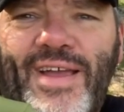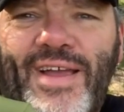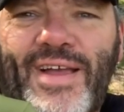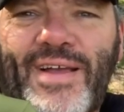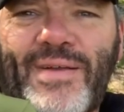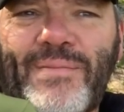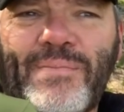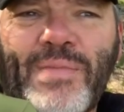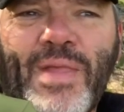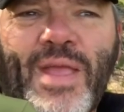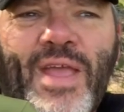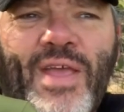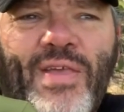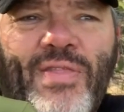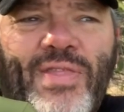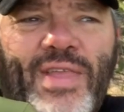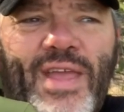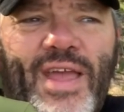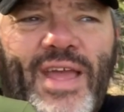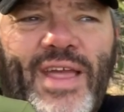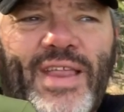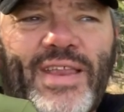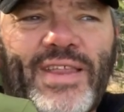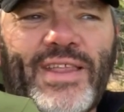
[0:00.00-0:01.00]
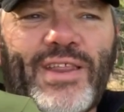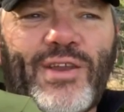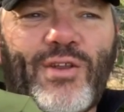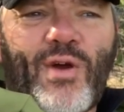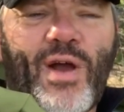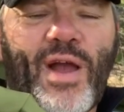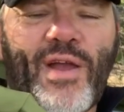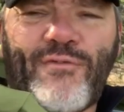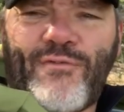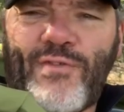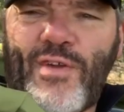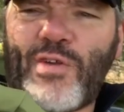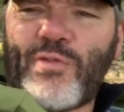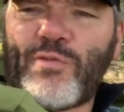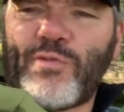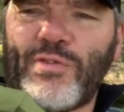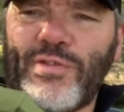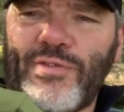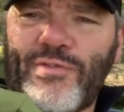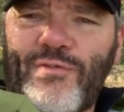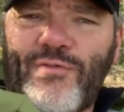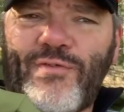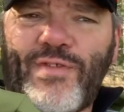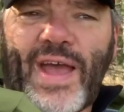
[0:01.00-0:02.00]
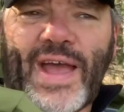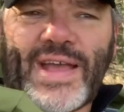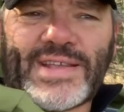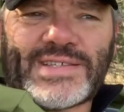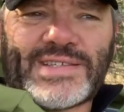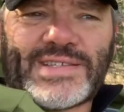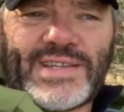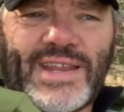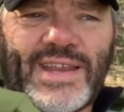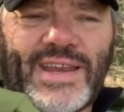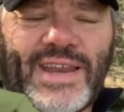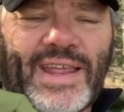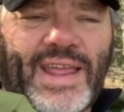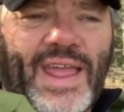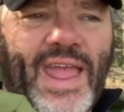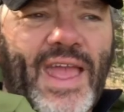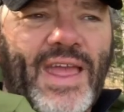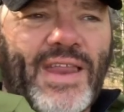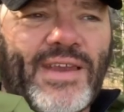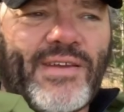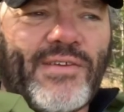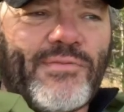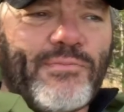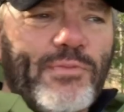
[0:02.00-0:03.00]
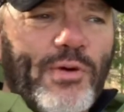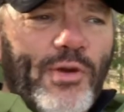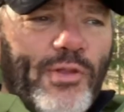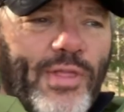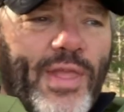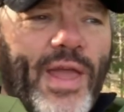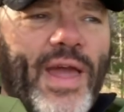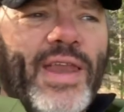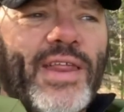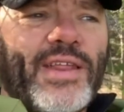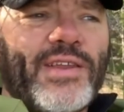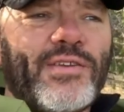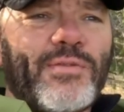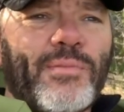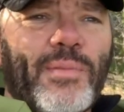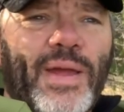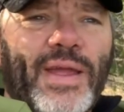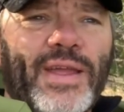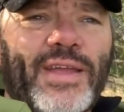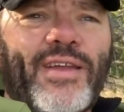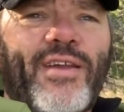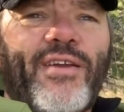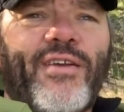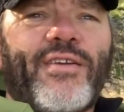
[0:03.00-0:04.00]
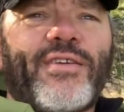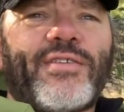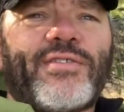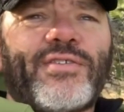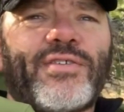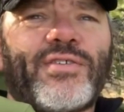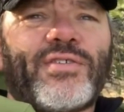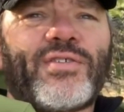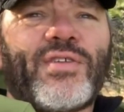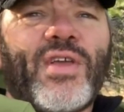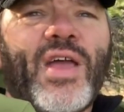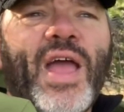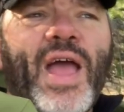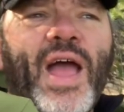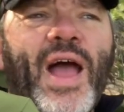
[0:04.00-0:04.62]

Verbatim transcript: Um, that you know I found really fascinating, and I've put that into my characters.